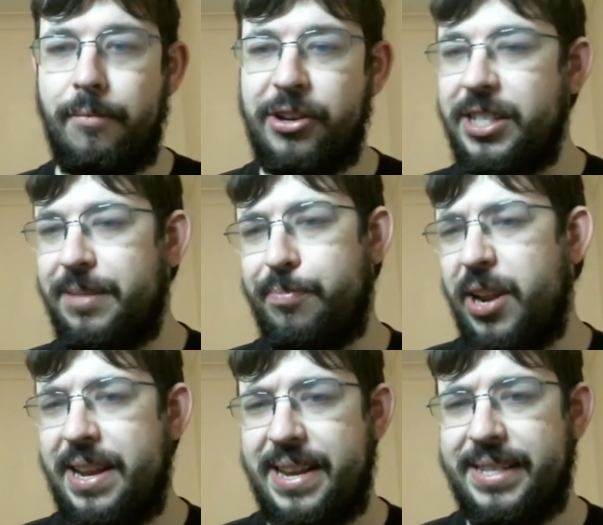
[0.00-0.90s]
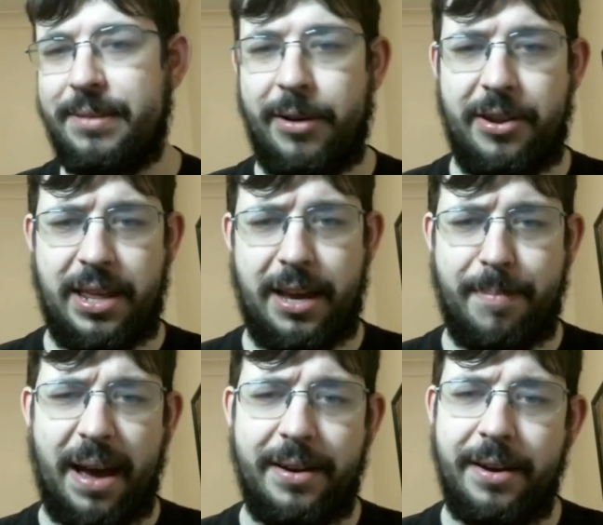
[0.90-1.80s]
which is pretty decent when you think
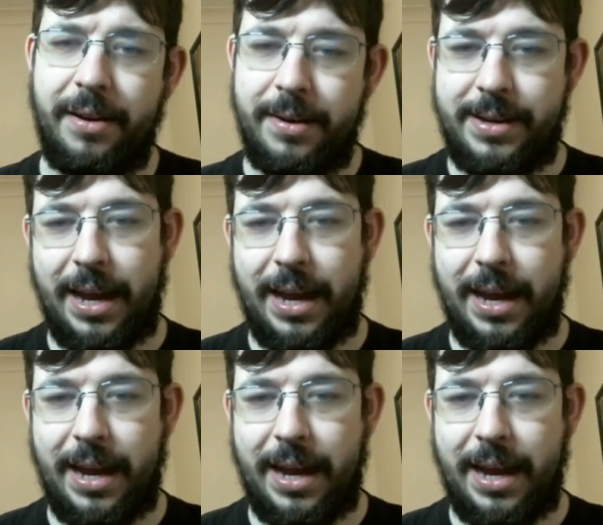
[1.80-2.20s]
about it,